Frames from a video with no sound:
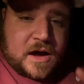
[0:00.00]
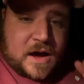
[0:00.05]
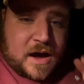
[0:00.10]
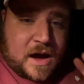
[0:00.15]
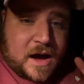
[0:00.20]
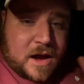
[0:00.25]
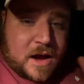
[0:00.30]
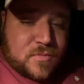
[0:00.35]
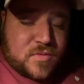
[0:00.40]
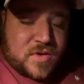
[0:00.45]

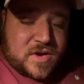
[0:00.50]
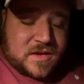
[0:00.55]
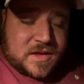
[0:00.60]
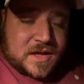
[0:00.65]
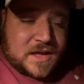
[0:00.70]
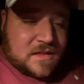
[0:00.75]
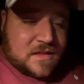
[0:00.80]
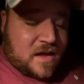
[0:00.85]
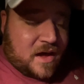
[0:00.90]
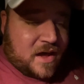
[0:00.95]
I
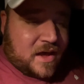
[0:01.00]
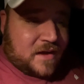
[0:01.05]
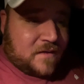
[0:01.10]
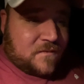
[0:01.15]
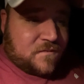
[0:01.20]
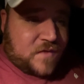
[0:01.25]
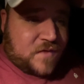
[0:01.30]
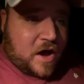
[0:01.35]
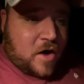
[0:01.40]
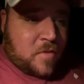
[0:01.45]
really
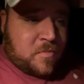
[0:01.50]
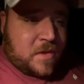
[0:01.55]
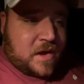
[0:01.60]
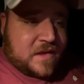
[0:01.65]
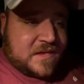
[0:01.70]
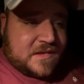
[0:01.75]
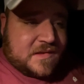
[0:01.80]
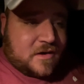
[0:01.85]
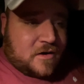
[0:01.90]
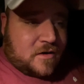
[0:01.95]
found
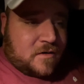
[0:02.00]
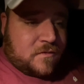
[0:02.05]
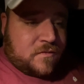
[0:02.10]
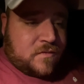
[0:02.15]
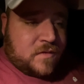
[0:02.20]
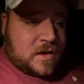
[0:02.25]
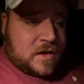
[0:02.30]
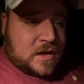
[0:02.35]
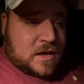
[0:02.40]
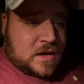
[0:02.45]
myself
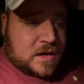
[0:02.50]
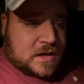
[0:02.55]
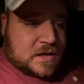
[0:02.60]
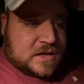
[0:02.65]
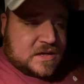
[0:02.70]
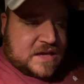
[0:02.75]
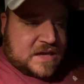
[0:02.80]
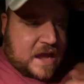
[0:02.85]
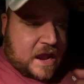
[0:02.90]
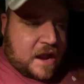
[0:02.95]

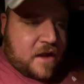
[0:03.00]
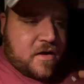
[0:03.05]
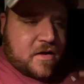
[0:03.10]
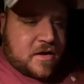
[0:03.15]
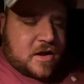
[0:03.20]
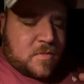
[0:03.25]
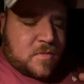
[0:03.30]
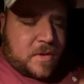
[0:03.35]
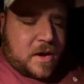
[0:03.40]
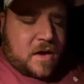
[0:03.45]

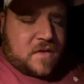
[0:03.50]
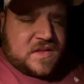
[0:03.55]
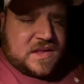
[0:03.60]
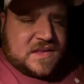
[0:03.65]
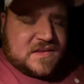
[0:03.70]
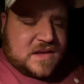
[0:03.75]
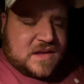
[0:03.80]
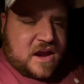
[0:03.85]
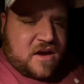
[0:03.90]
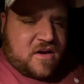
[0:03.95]
caring about these
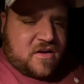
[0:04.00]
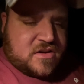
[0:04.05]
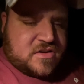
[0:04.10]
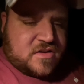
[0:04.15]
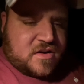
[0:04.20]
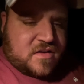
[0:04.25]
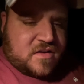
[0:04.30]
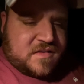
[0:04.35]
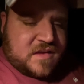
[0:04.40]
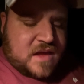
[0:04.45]

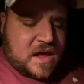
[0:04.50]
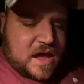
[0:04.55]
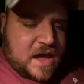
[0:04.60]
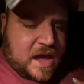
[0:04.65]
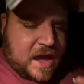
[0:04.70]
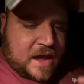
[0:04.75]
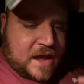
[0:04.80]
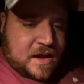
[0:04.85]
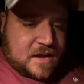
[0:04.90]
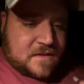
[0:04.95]
characters
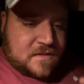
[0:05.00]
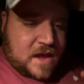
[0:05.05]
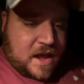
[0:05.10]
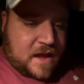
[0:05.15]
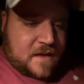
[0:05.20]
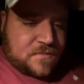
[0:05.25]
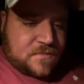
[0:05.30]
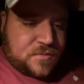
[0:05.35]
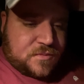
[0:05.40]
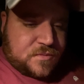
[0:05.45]

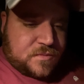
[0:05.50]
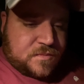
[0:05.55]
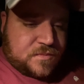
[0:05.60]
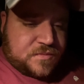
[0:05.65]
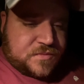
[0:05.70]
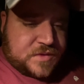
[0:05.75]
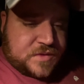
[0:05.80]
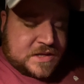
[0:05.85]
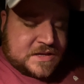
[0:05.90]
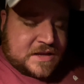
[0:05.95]
and
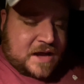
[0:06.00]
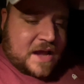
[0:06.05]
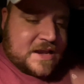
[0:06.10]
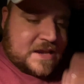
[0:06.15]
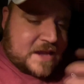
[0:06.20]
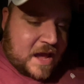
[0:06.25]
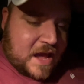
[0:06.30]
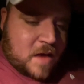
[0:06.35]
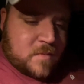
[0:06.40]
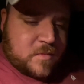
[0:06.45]
the
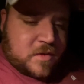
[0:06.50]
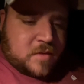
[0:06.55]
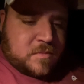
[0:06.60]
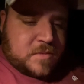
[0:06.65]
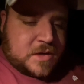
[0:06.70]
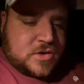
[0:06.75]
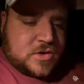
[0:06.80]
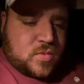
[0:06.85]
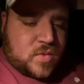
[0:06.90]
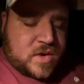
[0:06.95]
dynamic
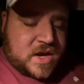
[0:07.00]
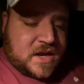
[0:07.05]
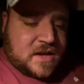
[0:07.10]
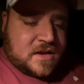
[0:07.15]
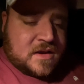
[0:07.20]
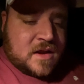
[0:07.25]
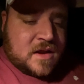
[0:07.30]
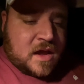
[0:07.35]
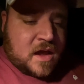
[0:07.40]
between